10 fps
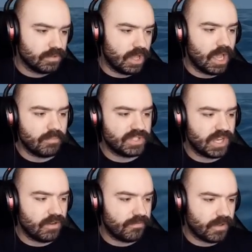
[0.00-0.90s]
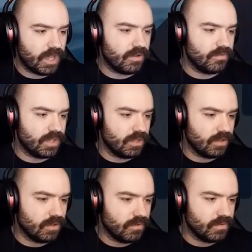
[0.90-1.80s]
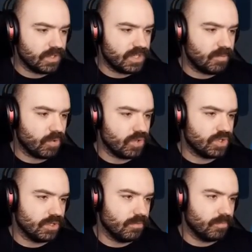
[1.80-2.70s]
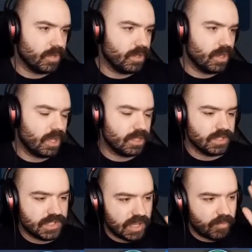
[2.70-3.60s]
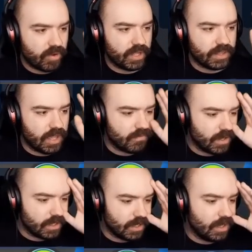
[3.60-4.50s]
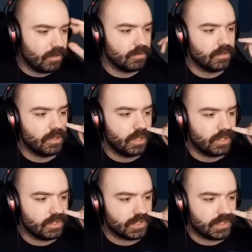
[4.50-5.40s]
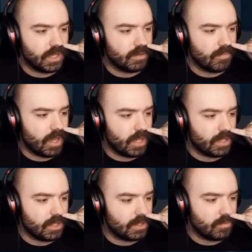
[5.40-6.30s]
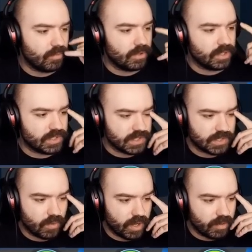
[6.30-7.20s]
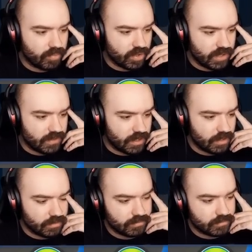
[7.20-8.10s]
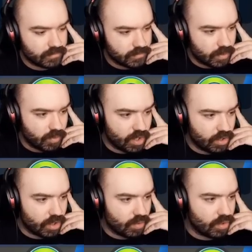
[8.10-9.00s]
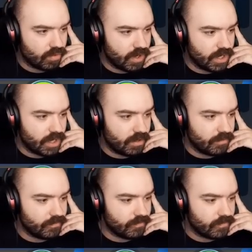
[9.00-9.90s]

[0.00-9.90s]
Like I'm terrified of the of the deep ocean, but I can separate that right now and just admire that this is quite a pretty thing that we got going on right now.